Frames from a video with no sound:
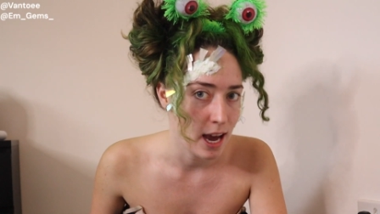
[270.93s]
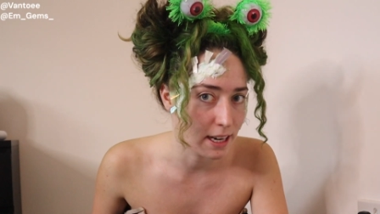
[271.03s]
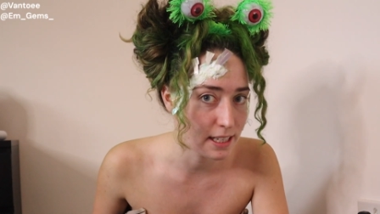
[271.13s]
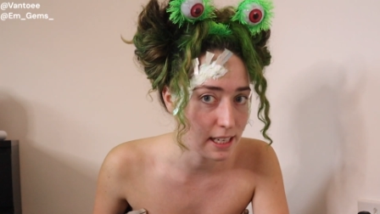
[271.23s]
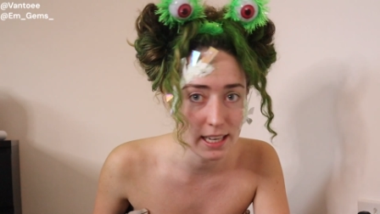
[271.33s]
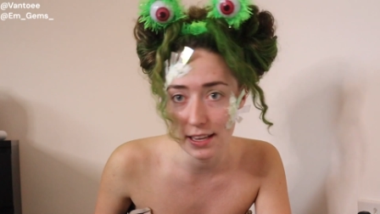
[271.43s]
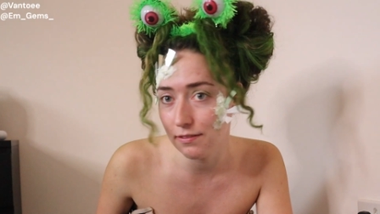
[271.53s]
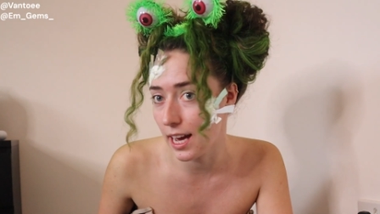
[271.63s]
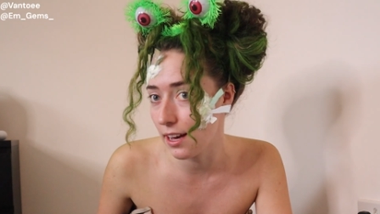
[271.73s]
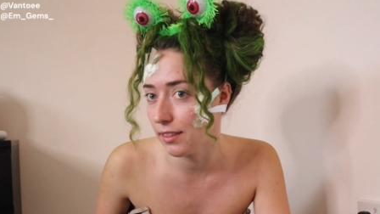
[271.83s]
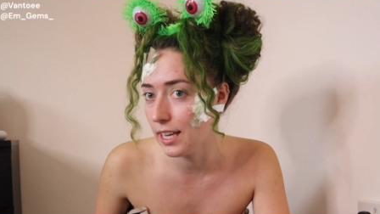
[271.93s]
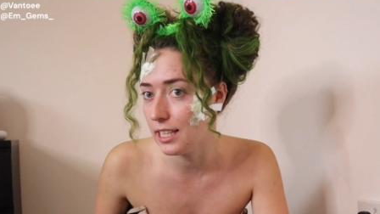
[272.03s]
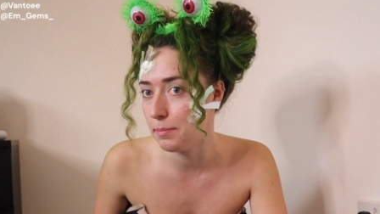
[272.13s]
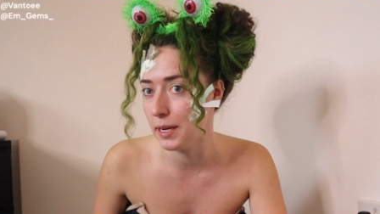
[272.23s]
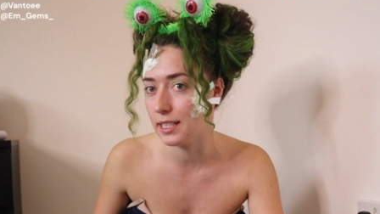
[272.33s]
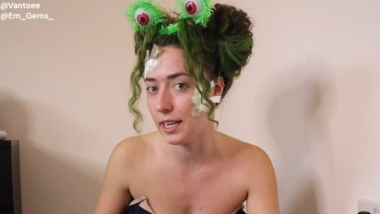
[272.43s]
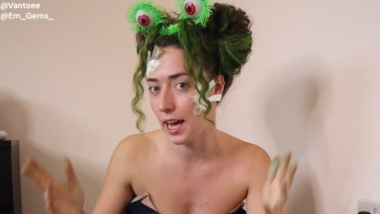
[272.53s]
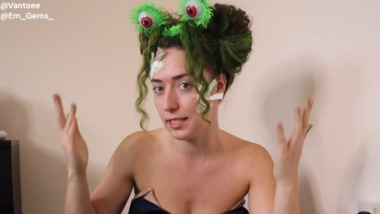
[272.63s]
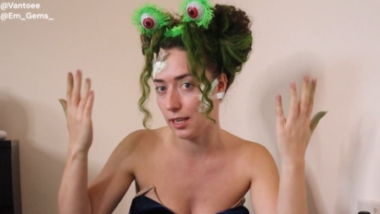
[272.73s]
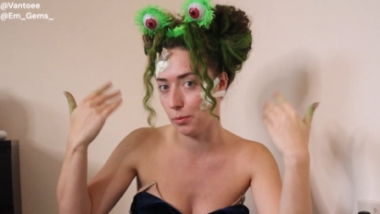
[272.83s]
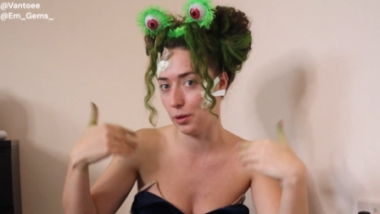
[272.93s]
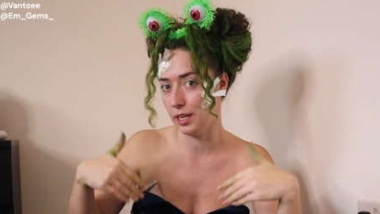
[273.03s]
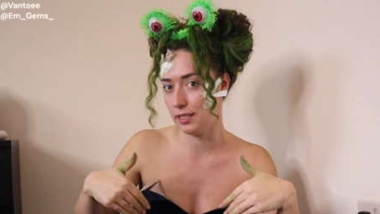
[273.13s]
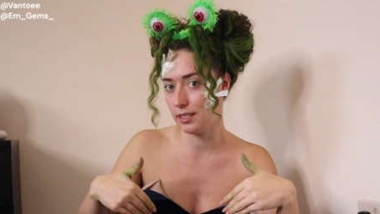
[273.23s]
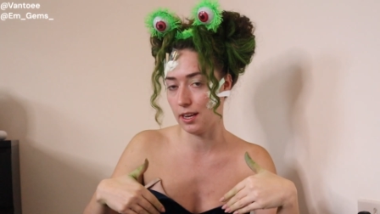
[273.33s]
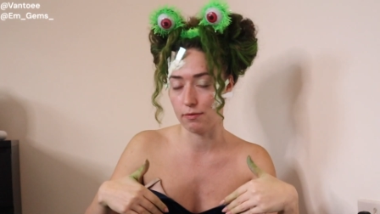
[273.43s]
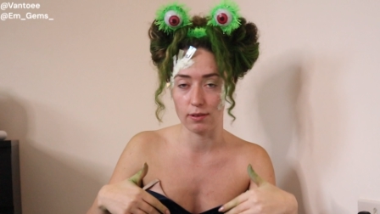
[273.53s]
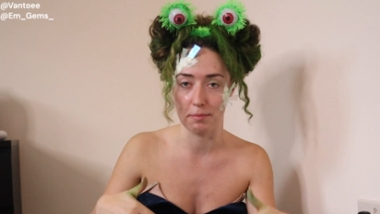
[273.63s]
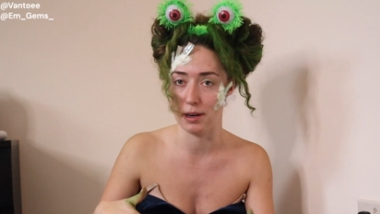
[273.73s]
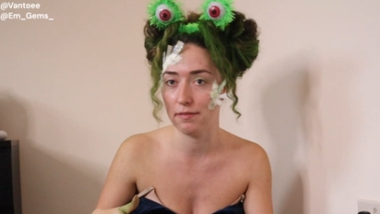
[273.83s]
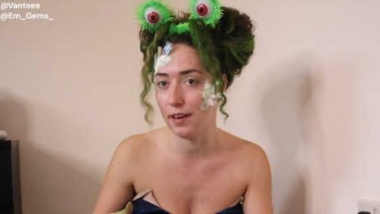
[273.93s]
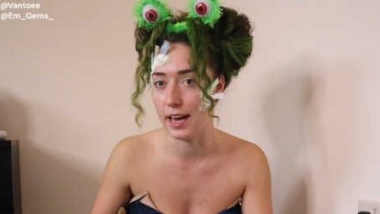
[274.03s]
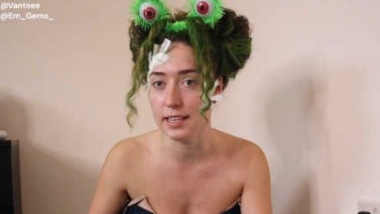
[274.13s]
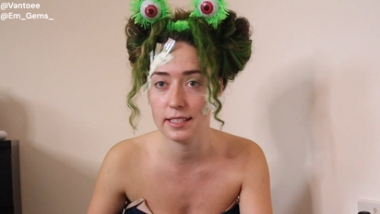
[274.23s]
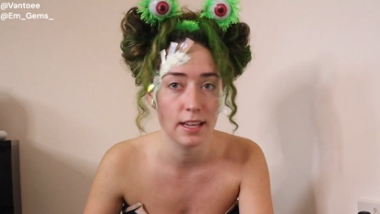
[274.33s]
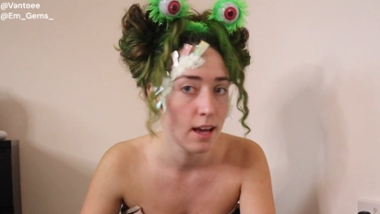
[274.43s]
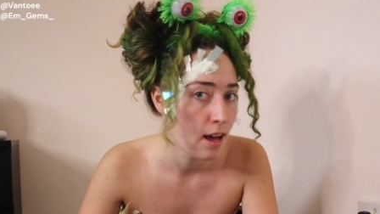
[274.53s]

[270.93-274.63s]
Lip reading: And I did leave down these bits in case I wanted stuff around my face.